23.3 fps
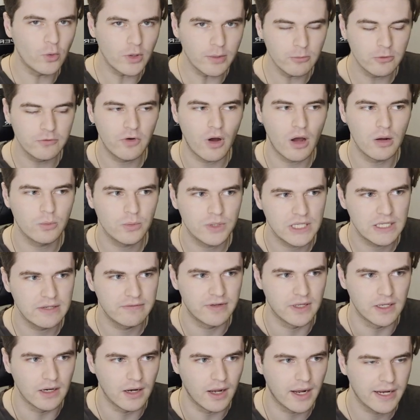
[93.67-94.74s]
we move on with the
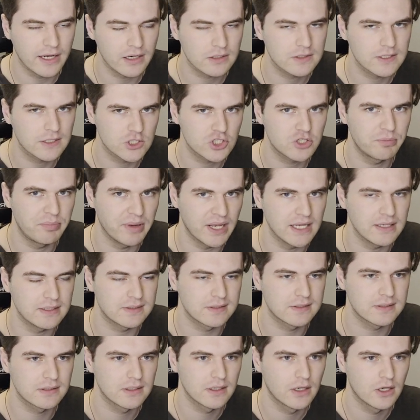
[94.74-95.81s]
event, I gotta touch
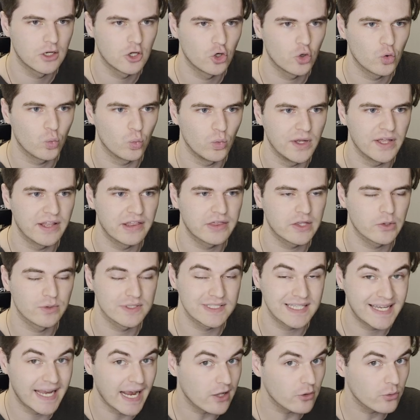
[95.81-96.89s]
base there was
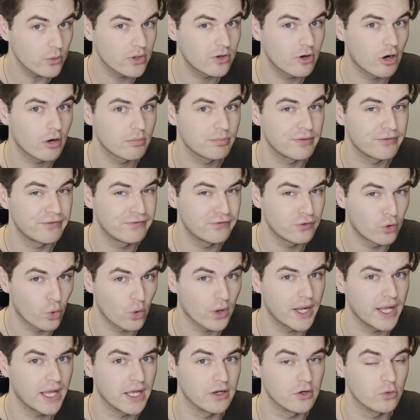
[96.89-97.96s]
a gallery card
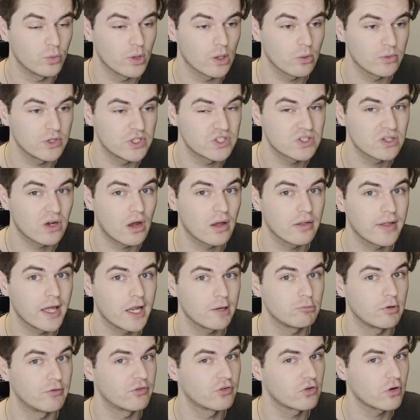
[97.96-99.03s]
beforehand where we saw that
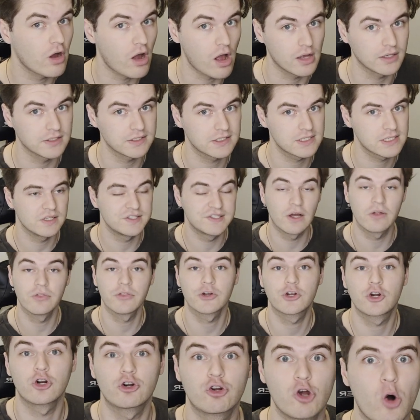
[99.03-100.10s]
Emma Frost is on the
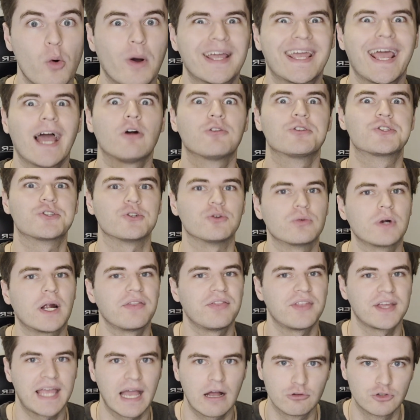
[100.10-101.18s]
Krakoa Council, right?
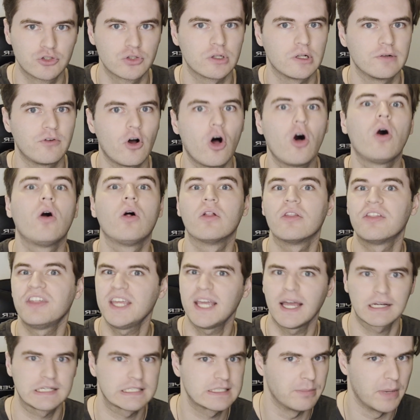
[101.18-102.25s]
The council of all the
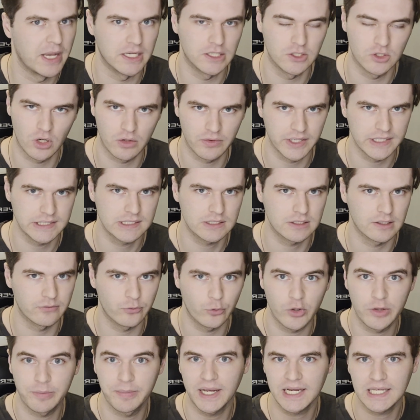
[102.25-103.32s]
X-Men and all that stuff
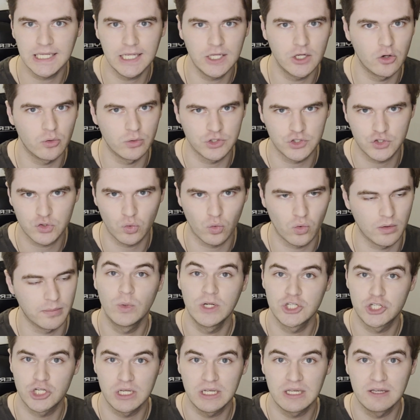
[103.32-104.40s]
with Magneto and Storm.
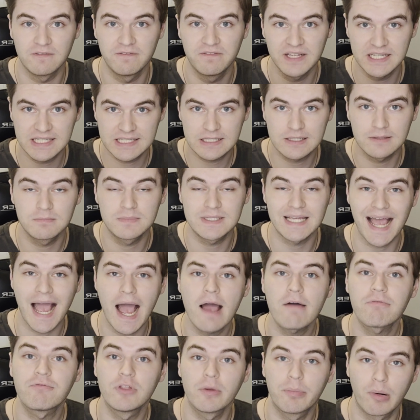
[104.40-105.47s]
When she convinced them to
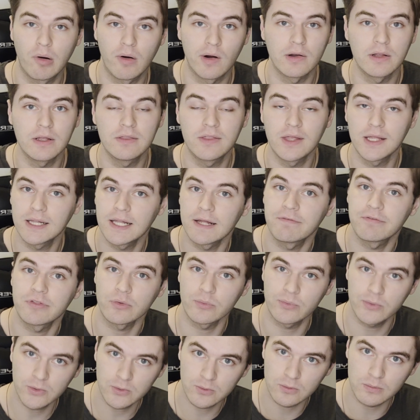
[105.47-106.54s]
have the party, they left the
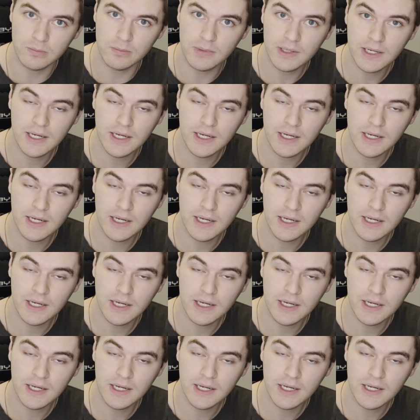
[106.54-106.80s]
room.